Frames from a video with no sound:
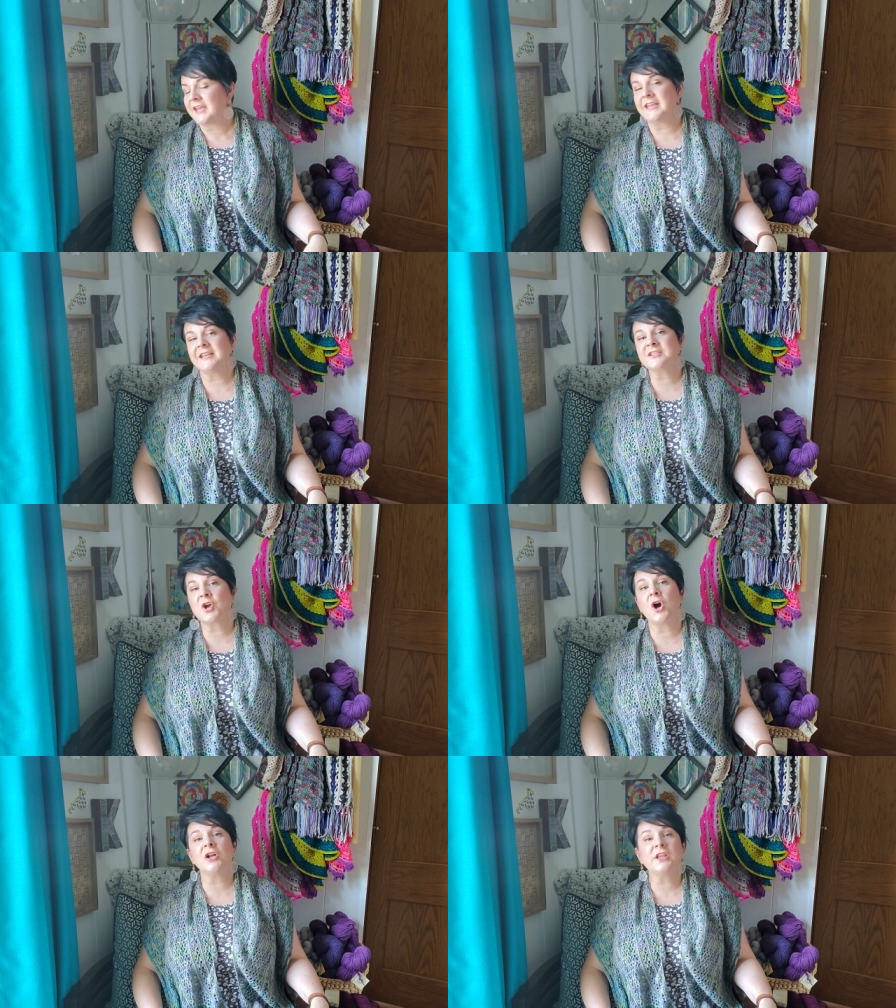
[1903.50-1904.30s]
it is
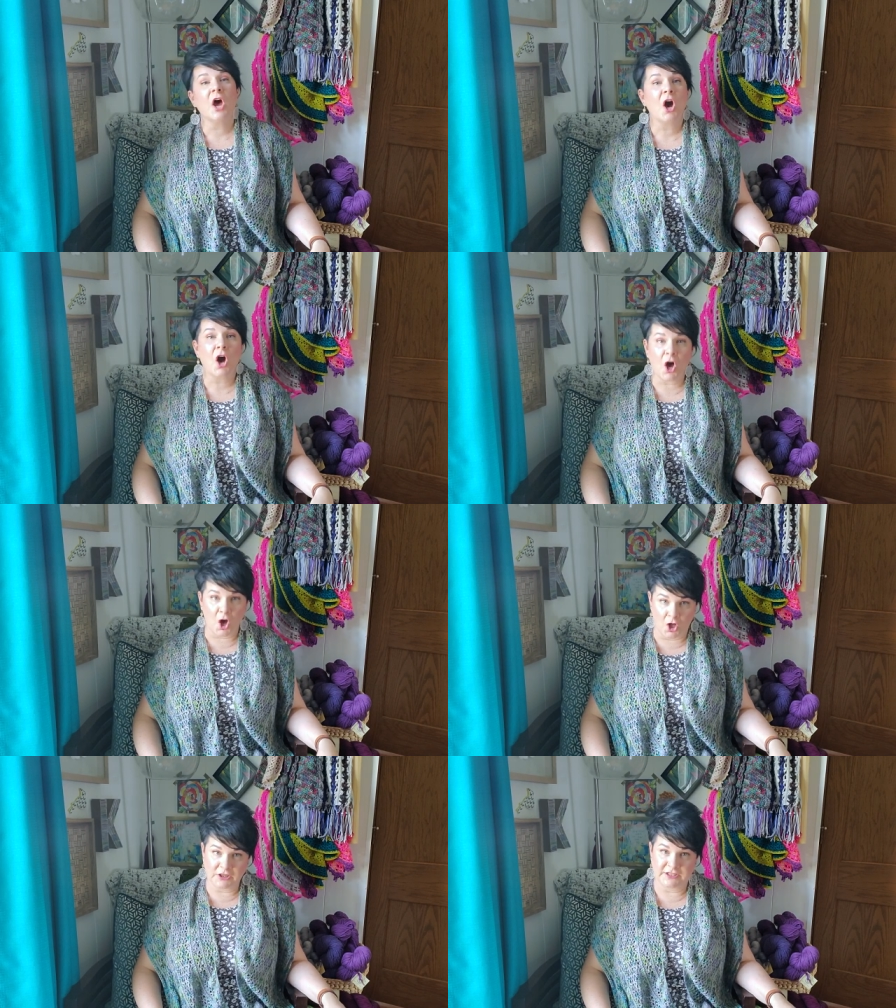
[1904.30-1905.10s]
called
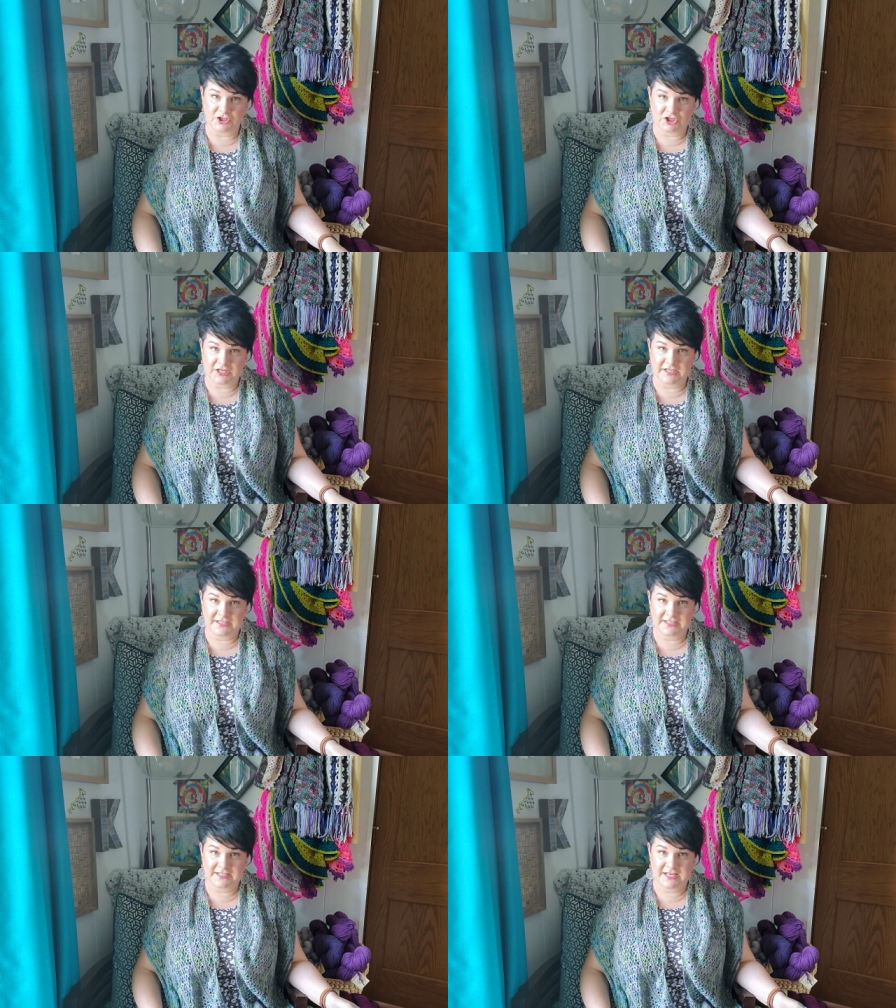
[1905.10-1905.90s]

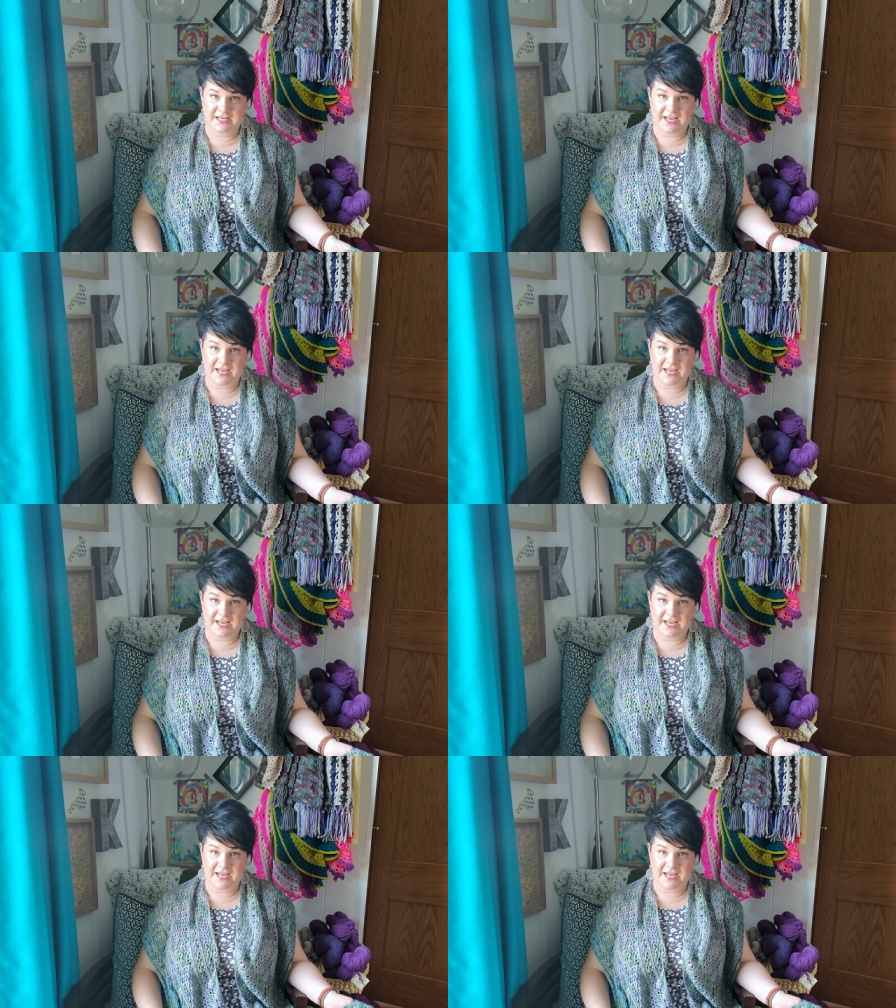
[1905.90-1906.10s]
Ologies.